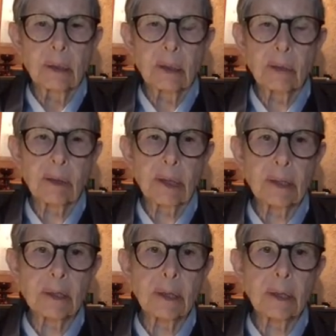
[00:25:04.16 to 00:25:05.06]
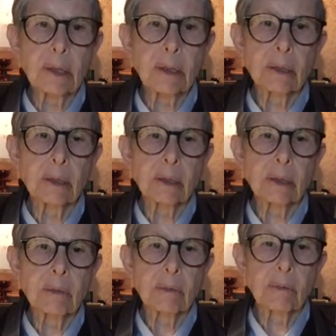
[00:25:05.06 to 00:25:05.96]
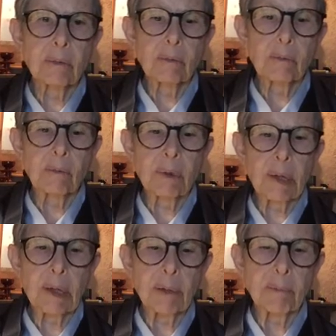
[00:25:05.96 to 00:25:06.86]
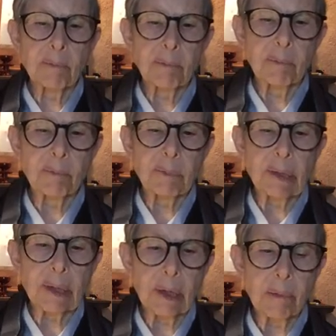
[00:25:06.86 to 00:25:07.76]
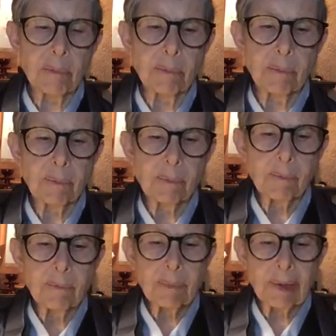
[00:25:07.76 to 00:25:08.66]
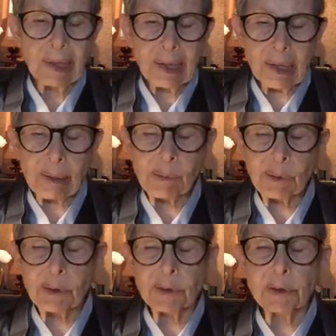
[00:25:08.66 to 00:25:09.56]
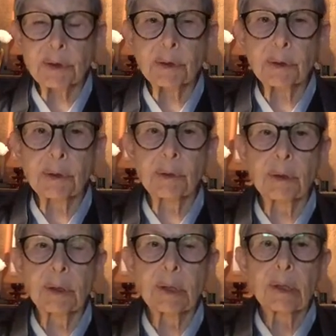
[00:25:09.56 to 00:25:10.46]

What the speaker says: And gradually, we become able to